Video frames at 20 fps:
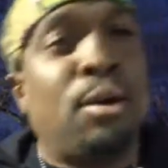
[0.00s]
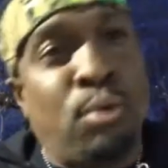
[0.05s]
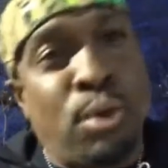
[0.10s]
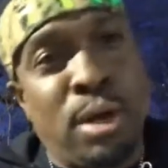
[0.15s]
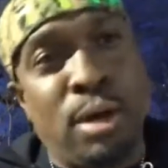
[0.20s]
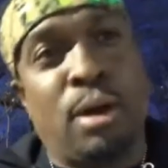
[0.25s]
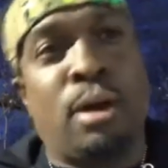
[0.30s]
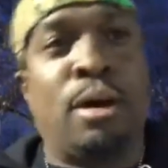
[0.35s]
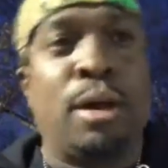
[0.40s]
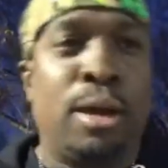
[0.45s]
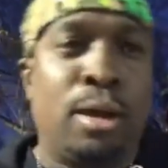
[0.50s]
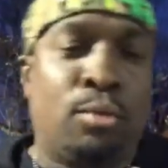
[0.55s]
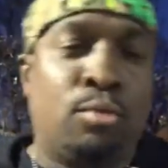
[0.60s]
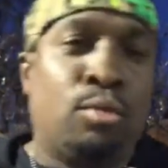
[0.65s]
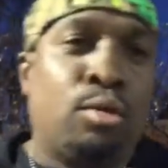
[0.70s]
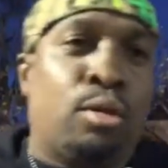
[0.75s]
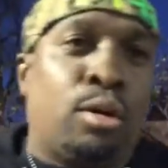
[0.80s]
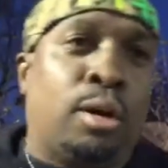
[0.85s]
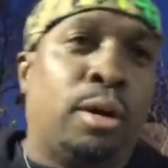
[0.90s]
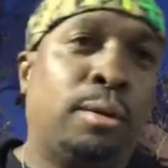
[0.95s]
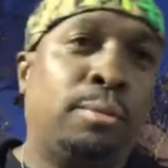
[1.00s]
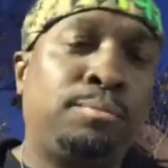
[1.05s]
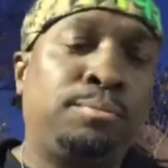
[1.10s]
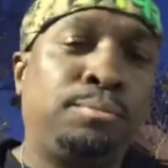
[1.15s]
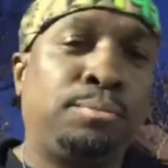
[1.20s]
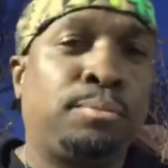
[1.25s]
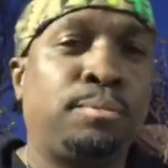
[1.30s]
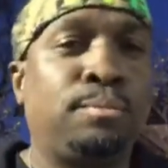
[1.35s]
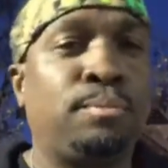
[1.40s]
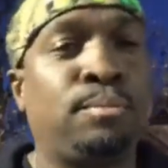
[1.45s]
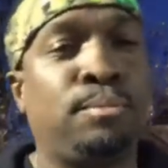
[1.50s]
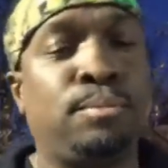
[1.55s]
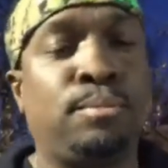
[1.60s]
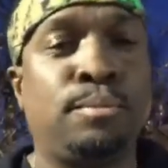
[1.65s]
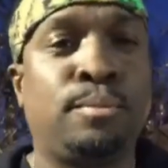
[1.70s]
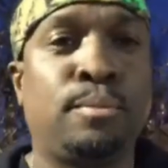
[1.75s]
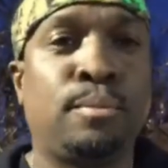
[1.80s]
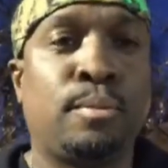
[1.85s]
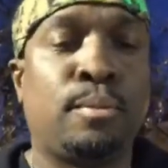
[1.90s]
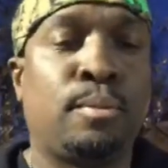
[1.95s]
We are at war.
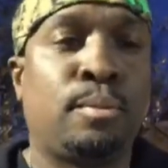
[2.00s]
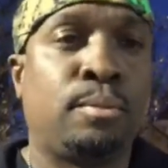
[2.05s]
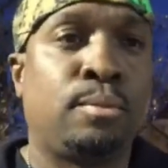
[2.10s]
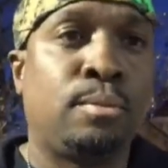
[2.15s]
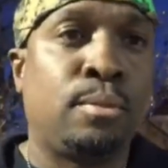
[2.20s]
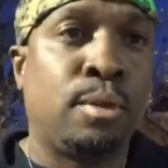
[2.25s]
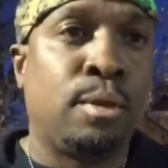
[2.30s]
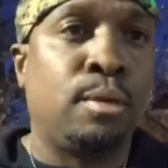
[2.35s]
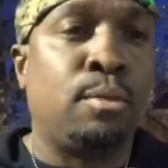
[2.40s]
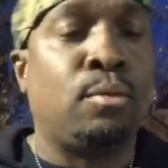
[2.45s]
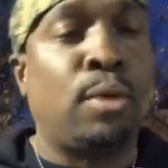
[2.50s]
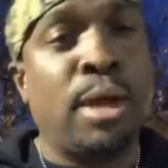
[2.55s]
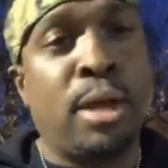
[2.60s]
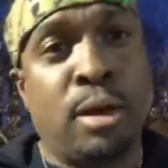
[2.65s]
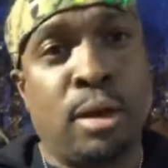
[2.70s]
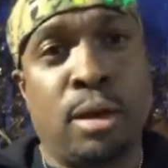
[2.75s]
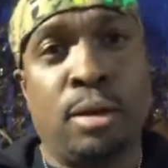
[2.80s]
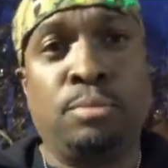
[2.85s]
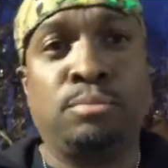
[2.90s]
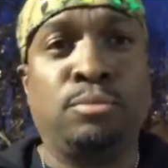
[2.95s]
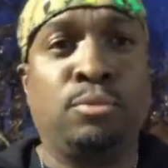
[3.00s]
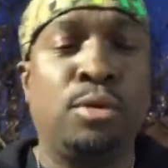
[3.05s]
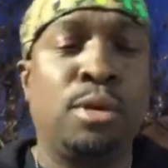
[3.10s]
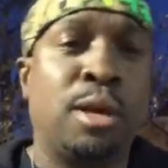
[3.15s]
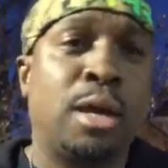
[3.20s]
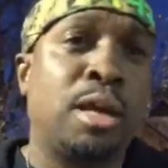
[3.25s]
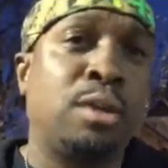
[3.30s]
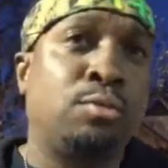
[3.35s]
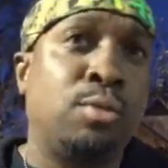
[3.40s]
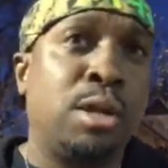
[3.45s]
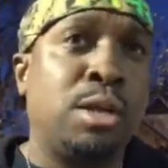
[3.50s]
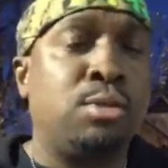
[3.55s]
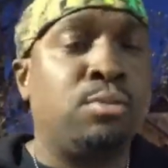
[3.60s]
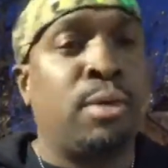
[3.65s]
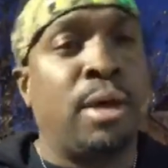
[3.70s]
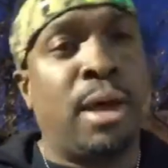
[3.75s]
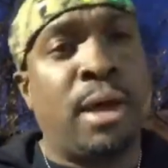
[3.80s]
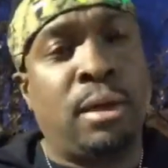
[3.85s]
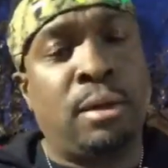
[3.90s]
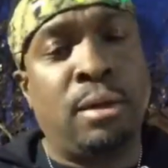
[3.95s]
Wake up, realize where you
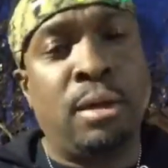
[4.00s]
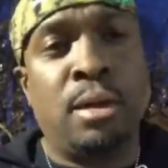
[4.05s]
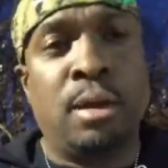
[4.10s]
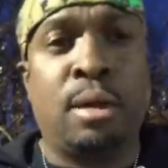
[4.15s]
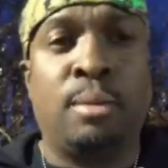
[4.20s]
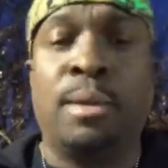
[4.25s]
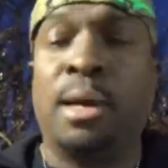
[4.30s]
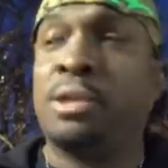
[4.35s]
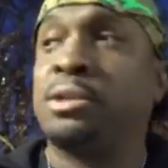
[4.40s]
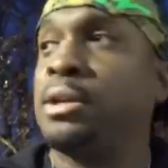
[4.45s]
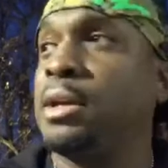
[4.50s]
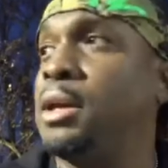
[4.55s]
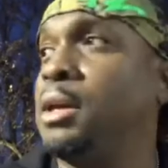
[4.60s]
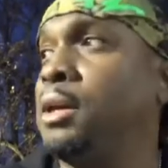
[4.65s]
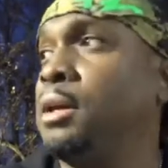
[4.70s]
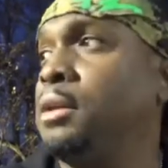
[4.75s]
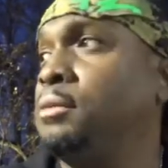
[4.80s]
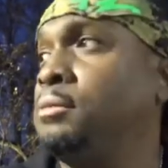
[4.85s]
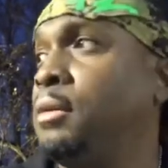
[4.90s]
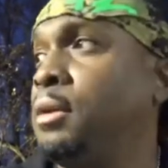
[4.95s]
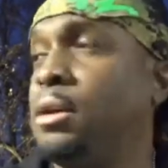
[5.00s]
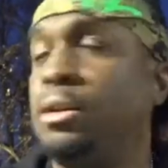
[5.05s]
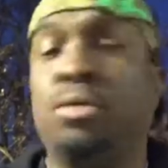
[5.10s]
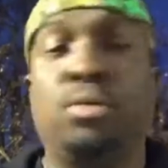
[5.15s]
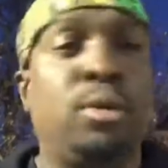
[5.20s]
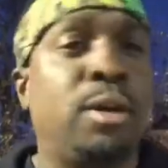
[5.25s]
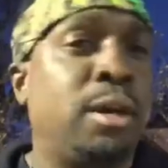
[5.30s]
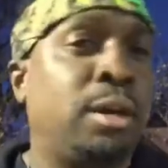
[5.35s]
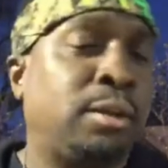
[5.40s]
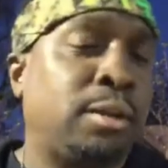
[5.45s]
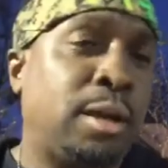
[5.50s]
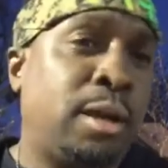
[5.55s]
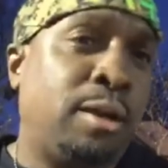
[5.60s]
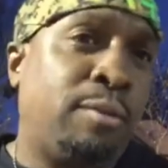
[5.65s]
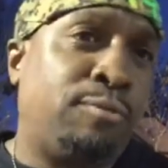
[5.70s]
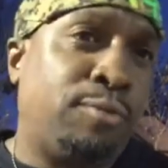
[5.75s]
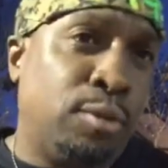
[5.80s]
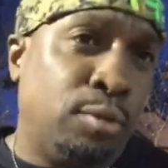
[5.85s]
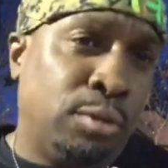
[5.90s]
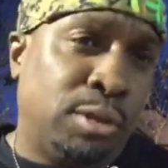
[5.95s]
at. I'm not saying do anything
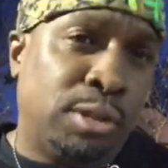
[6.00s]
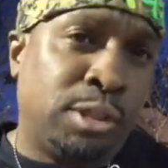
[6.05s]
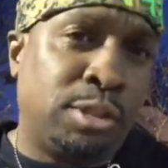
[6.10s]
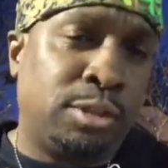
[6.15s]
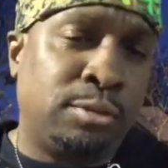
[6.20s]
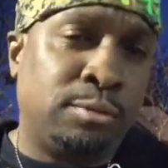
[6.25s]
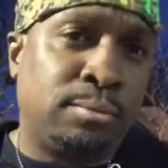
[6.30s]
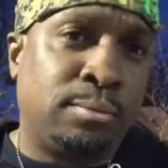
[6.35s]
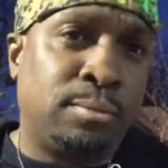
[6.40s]
foolish.